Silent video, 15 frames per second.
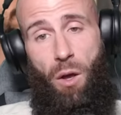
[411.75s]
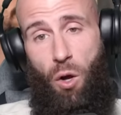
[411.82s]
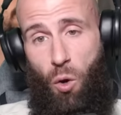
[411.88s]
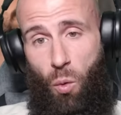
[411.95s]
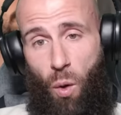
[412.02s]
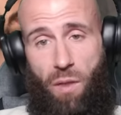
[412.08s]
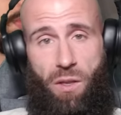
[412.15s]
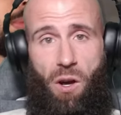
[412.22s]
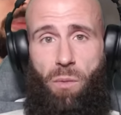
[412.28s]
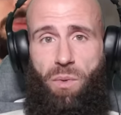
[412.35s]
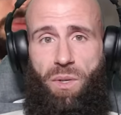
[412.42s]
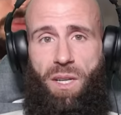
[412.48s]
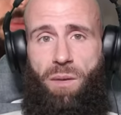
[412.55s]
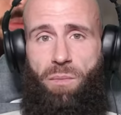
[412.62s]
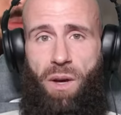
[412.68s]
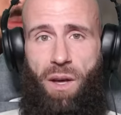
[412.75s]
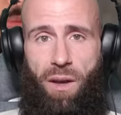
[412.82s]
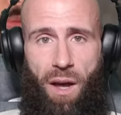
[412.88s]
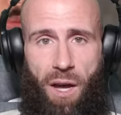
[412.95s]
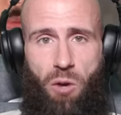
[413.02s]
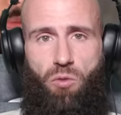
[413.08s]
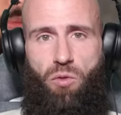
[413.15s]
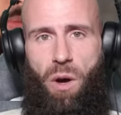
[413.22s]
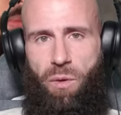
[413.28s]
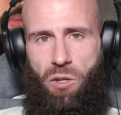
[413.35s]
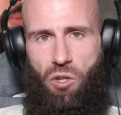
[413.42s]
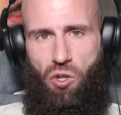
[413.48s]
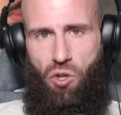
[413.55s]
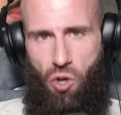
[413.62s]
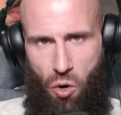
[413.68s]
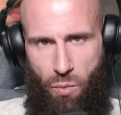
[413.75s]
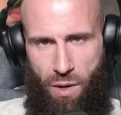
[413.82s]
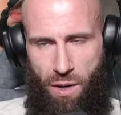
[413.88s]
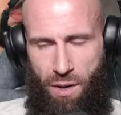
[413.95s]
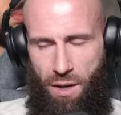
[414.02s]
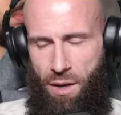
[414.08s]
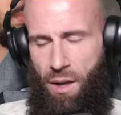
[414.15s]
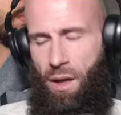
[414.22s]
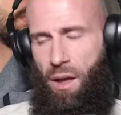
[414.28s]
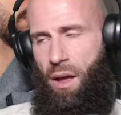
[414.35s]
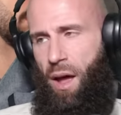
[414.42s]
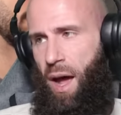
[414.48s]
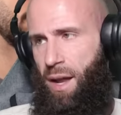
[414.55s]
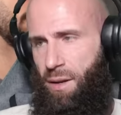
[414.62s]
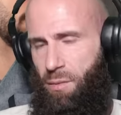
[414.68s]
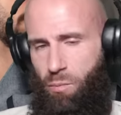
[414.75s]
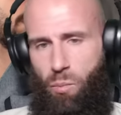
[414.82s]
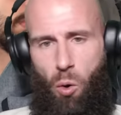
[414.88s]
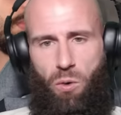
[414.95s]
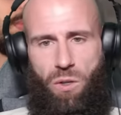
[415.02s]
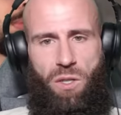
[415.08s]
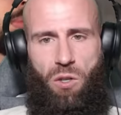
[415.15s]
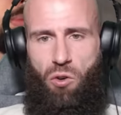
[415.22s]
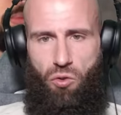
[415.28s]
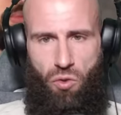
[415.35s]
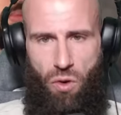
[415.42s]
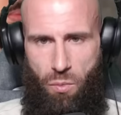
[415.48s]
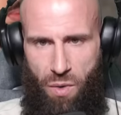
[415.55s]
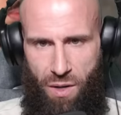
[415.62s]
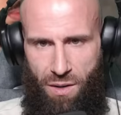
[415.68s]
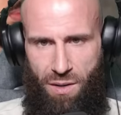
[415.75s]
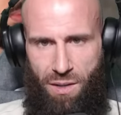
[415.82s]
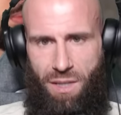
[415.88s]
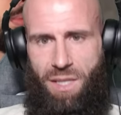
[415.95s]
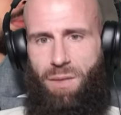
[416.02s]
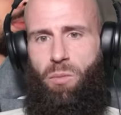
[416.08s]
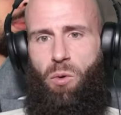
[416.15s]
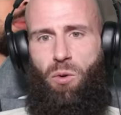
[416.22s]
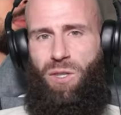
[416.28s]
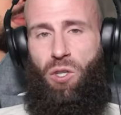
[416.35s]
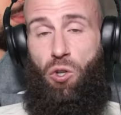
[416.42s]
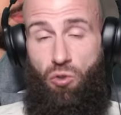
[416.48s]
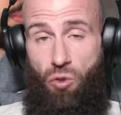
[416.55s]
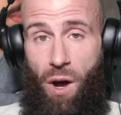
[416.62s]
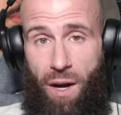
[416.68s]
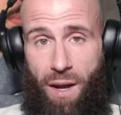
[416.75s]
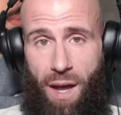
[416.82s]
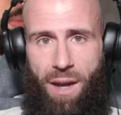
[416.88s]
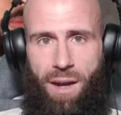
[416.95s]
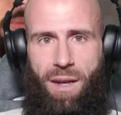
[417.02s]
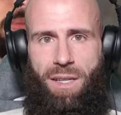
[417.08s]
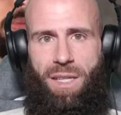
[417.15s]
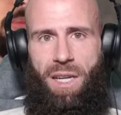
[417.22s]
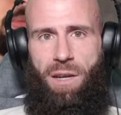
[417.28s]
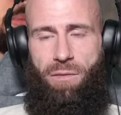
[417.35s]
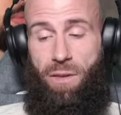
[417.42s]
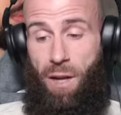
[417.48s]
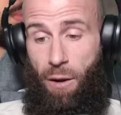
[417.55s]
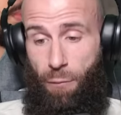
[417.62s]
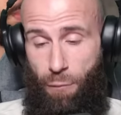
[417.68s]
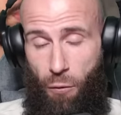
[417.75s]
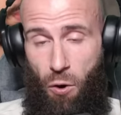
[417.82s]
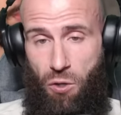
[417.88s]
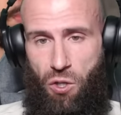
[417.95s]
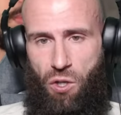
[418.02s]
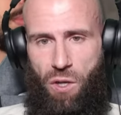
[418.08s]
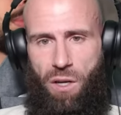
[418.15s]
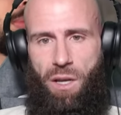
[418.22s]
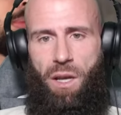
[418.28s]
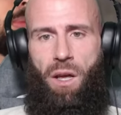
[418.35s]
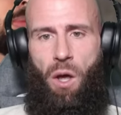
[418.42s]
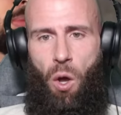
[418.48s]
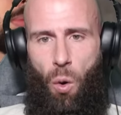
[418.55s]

Quite the opposite, man. I grew up in Germany and most criminals, most drug addicts even, unfortunately,